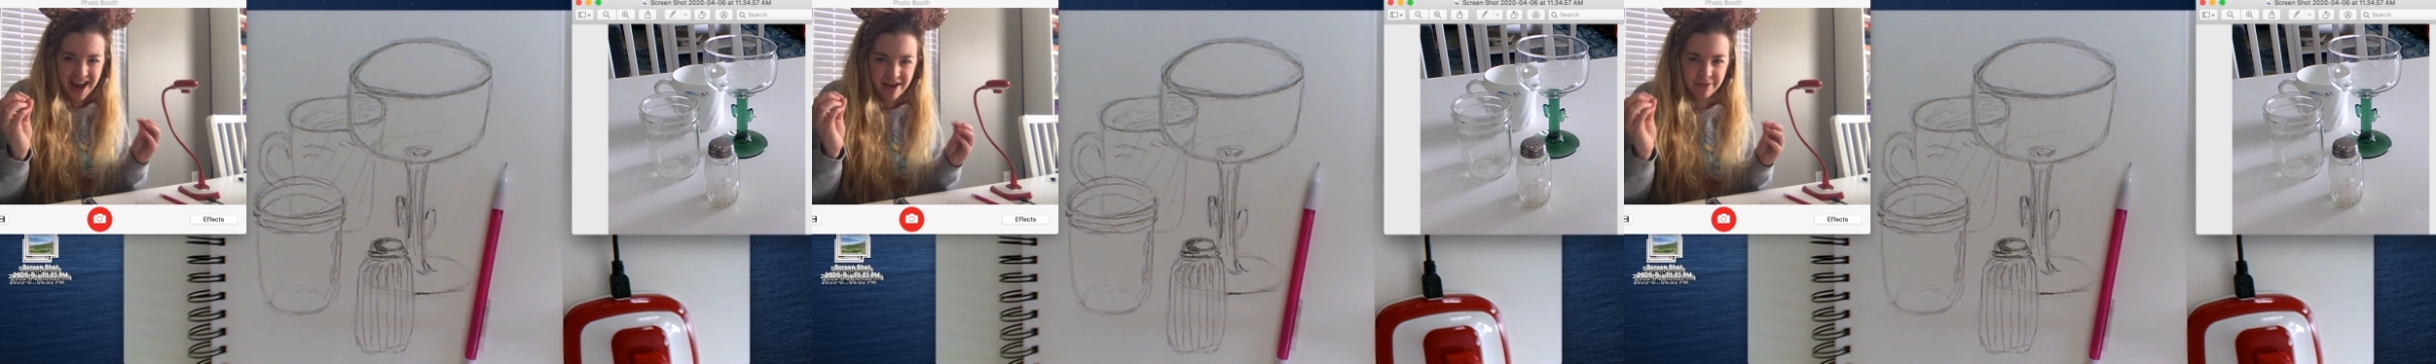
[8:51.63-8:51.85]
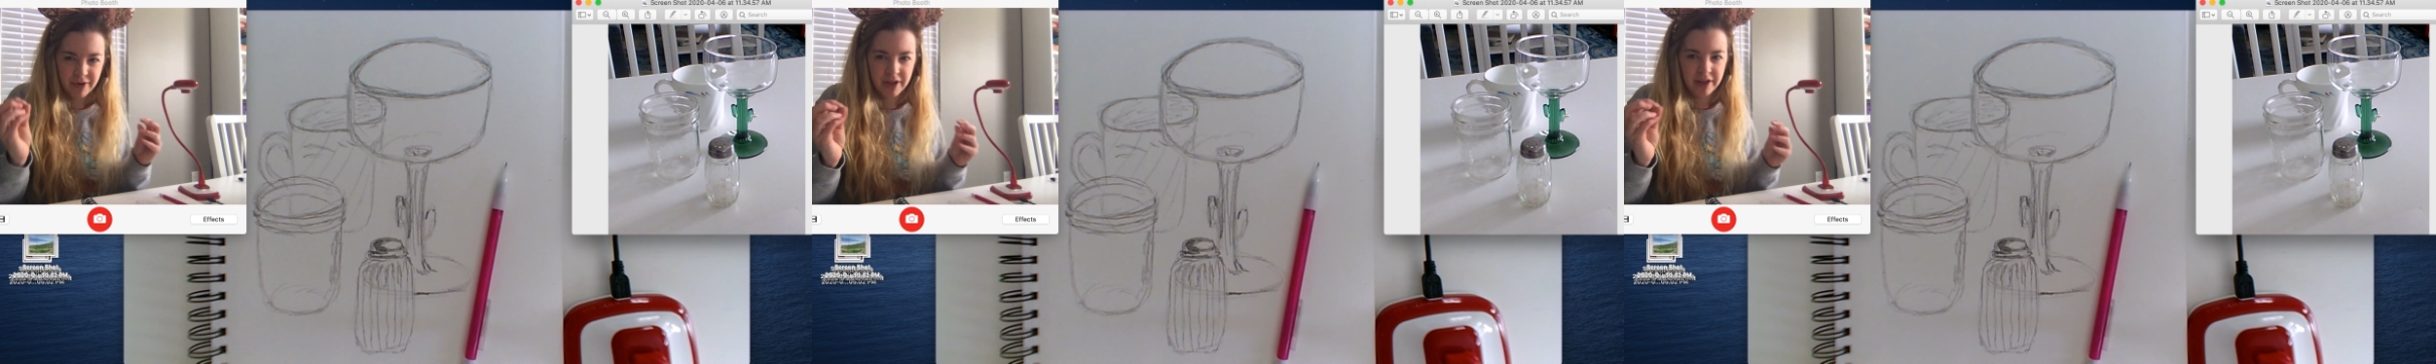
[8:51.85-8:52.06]

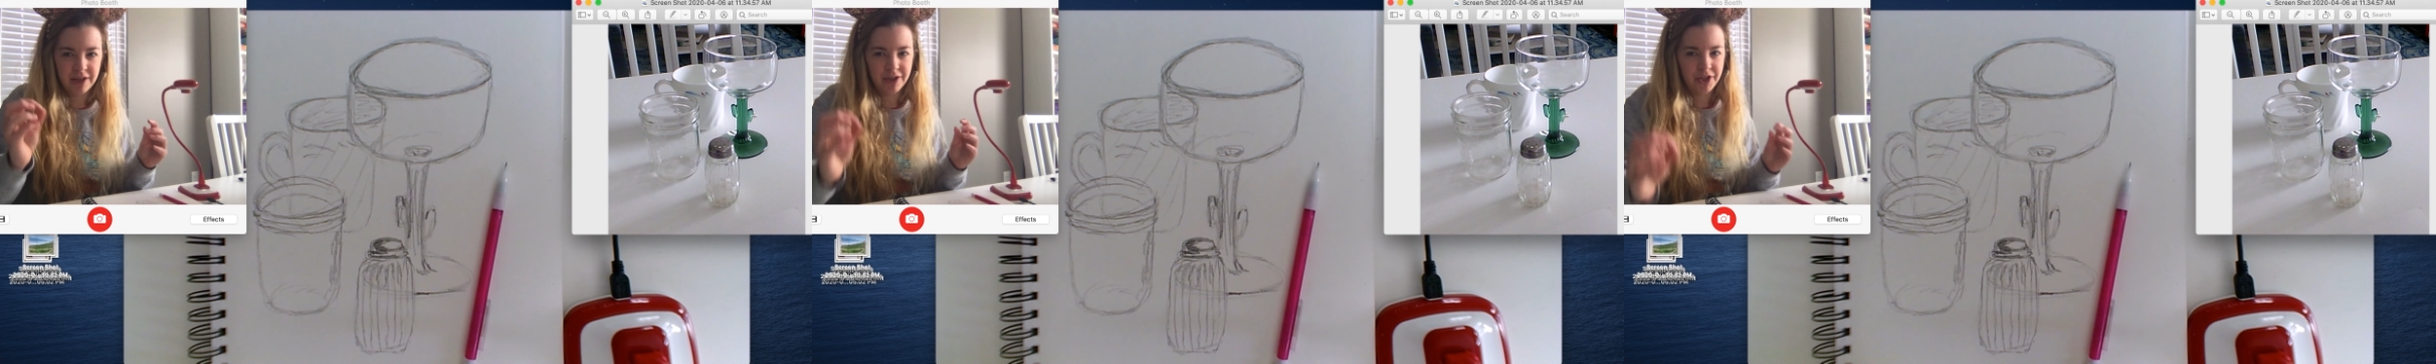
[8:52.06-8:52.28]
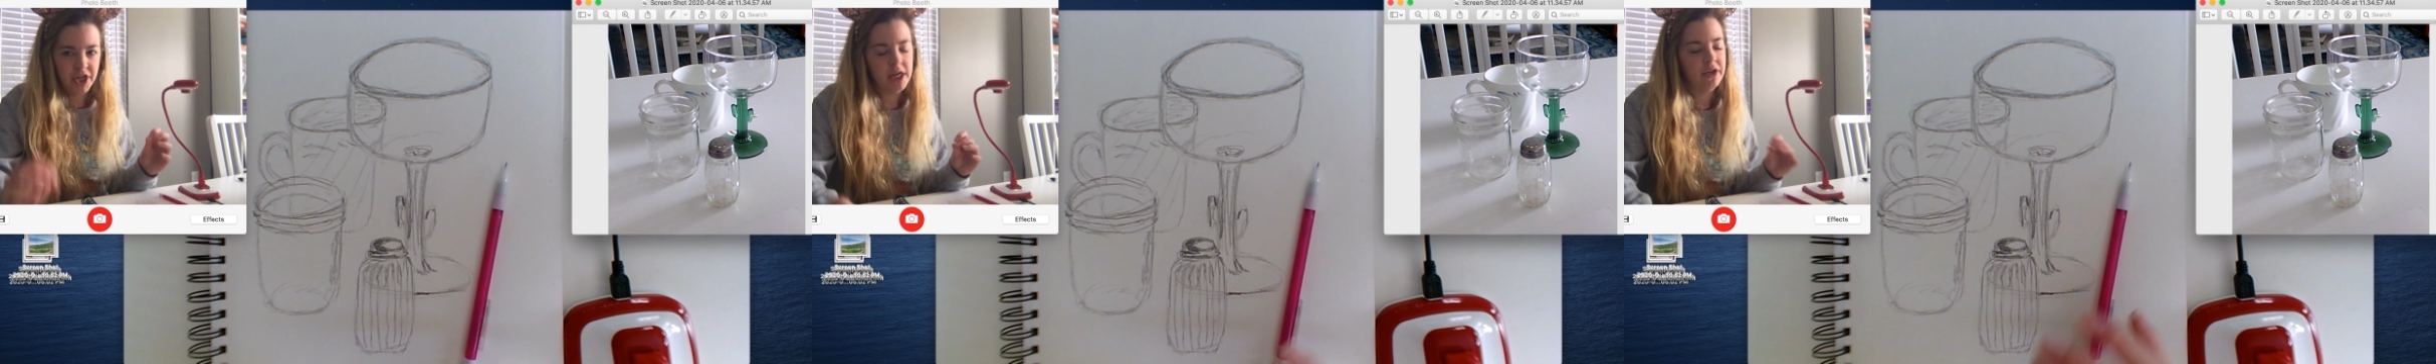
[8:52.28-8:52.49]
every
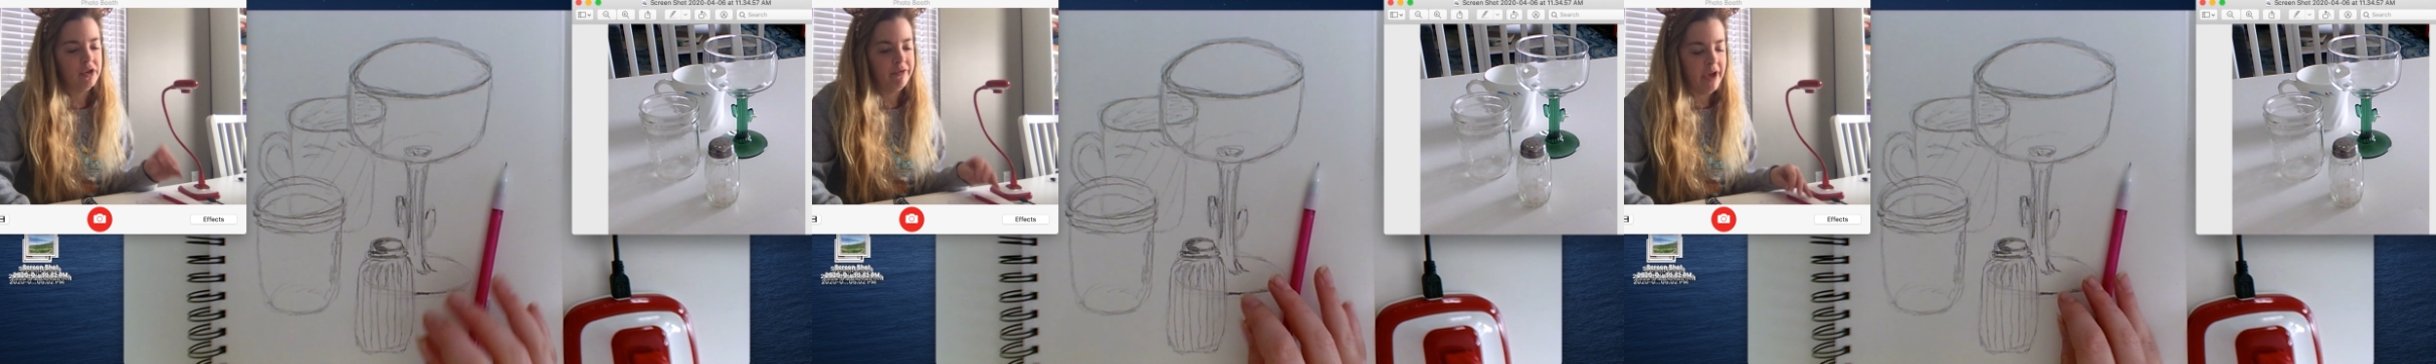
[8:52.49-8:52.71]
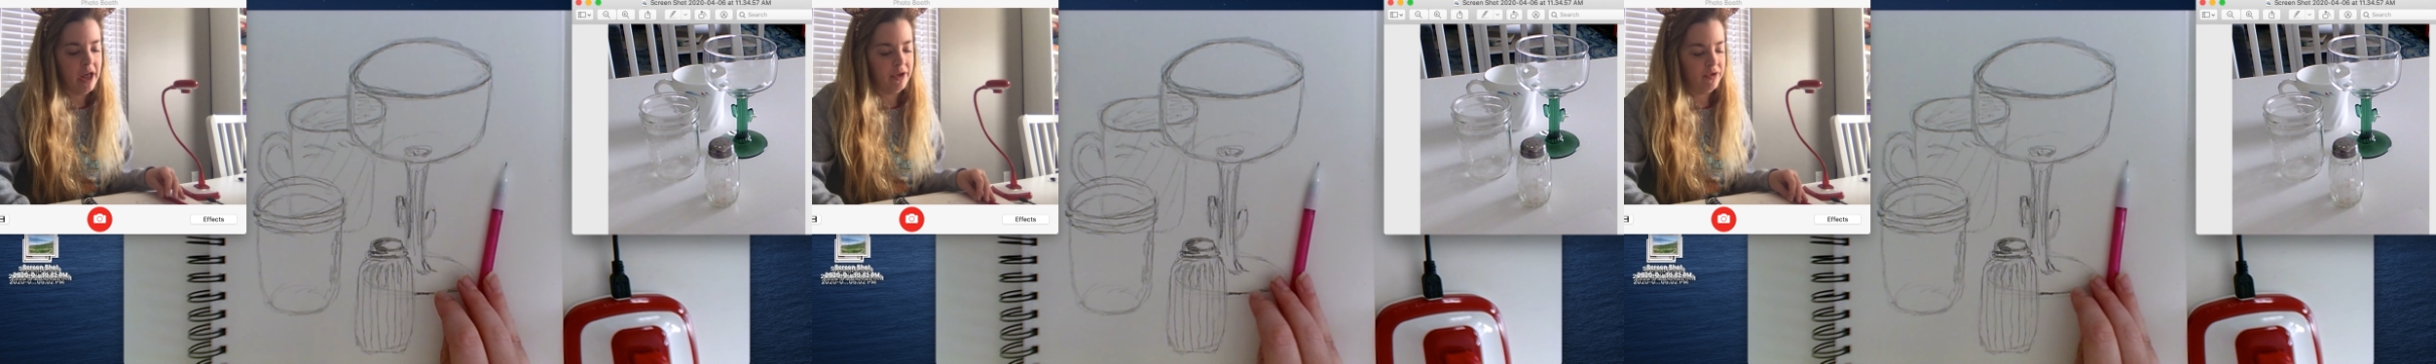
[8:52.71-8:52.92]
little change in
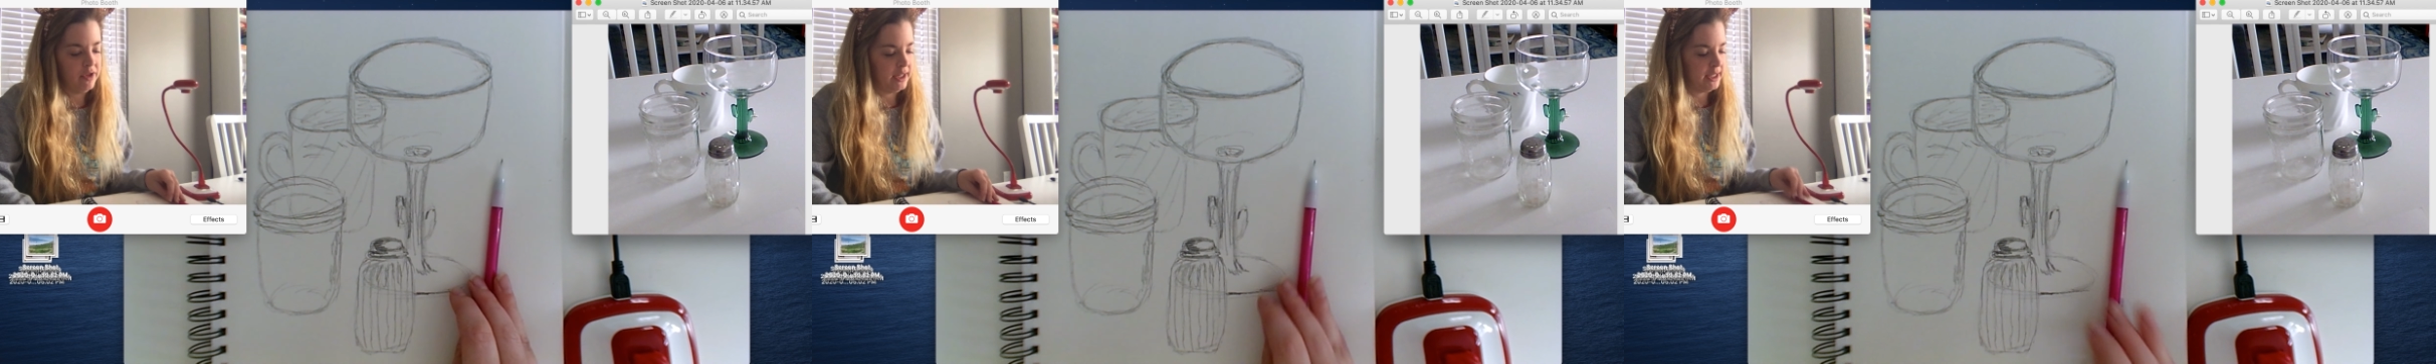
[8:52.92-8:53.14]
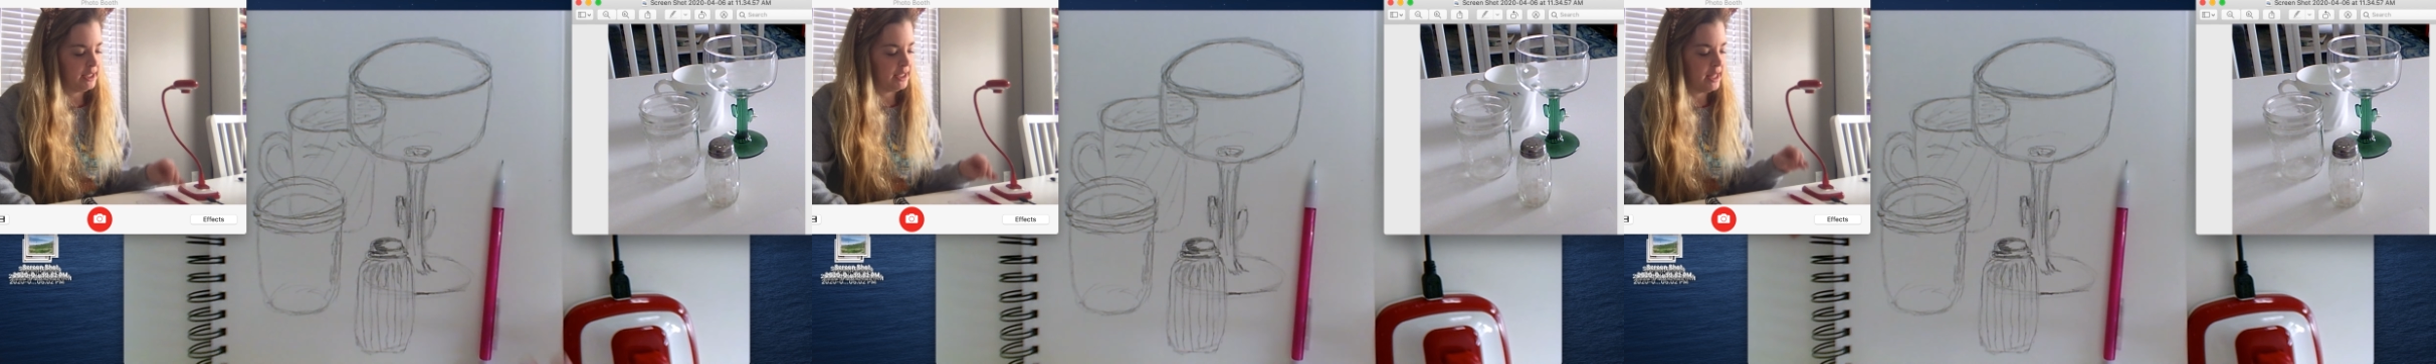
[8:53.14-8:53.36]
value that's